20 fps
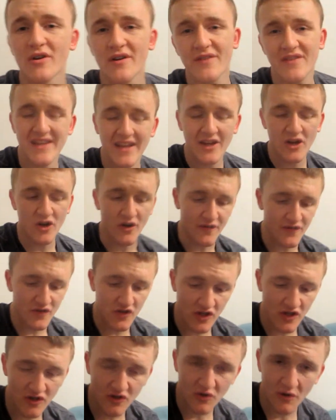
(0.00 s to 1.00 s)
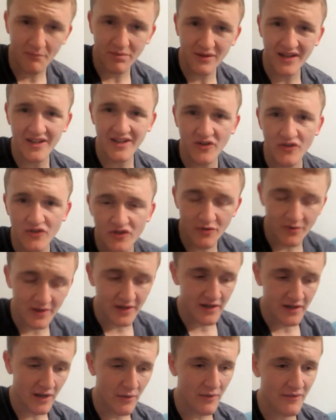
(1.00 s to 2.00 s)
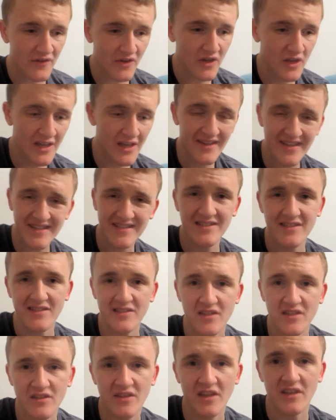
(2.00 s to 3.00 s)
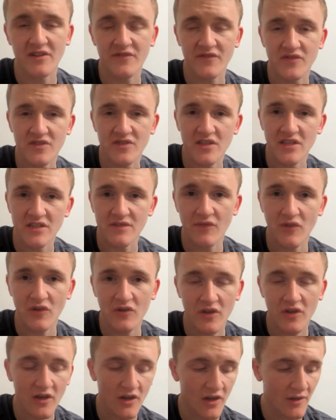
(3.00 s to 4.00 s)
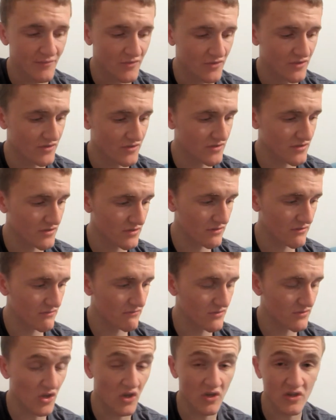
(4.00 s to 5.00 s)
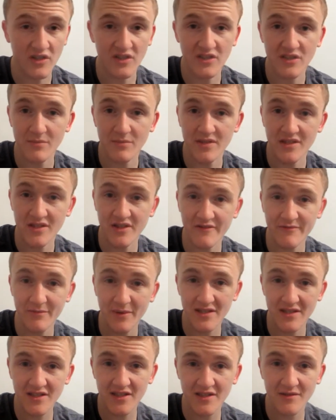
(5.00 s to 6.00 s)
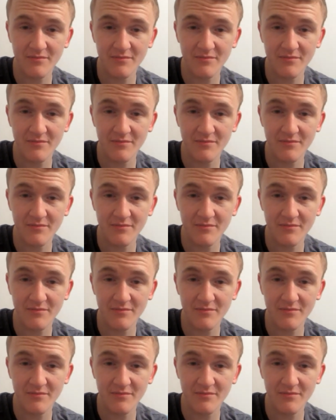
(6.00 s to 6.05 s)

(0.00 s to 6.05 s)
I have a day off, so I don't know what I'm planning on doing. However, this isn't the end of today's vlog, I'm just talking to myself, basically.